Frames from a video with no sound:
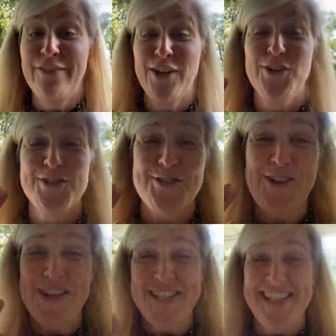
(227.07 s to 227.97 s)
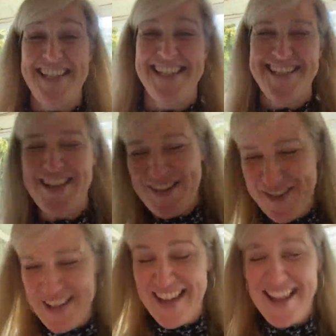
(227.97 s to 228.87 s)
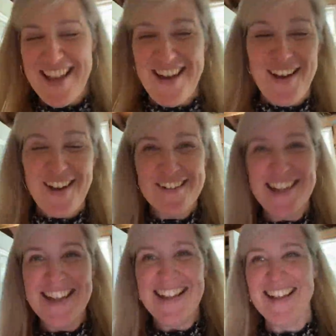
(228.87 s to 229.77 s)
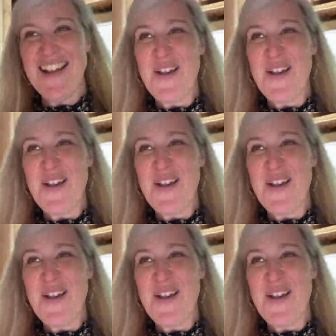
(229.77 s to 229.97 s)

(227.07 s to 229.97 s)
Fingers crossed. So, all right.